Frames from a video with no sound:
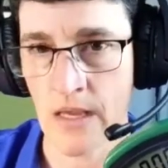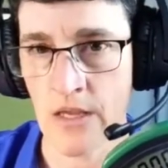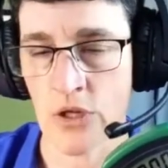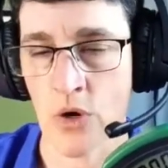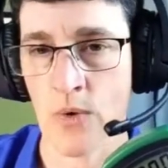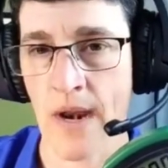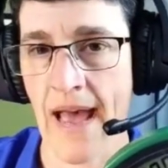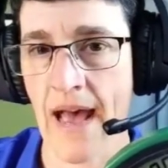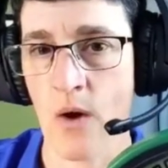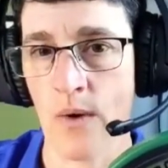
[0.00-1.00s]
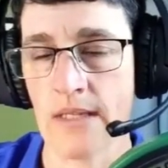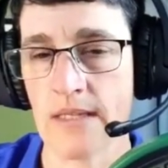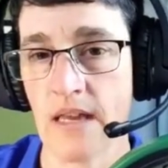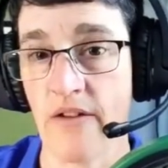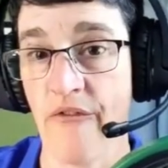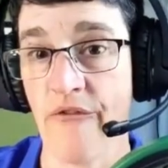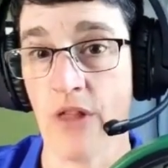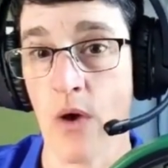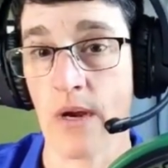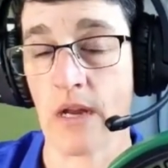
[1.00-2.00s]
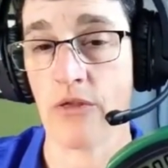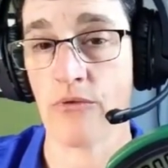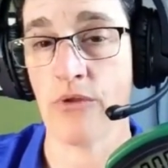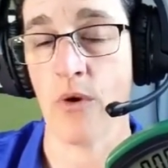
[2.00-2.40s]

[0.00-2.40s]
So now, instead of flowing through